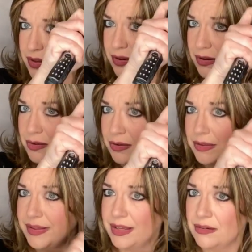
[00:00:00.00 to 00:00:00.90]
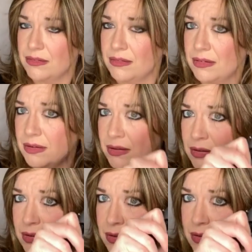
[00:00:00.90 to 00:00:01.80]
hard curling
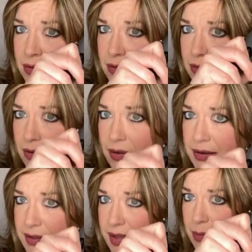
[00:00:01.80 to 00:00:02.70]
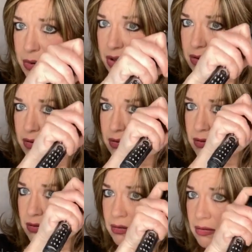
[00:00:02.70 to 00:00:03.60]
on camera.
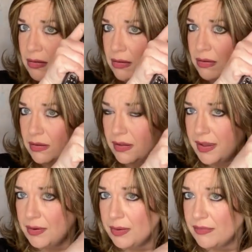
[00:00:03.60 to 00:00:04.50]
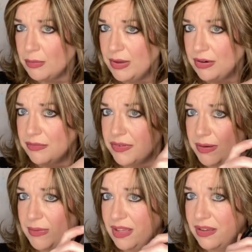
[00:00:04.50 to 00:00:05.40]
I don't have a mirror in
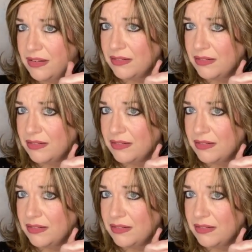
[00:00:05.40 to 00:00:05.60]
front of me,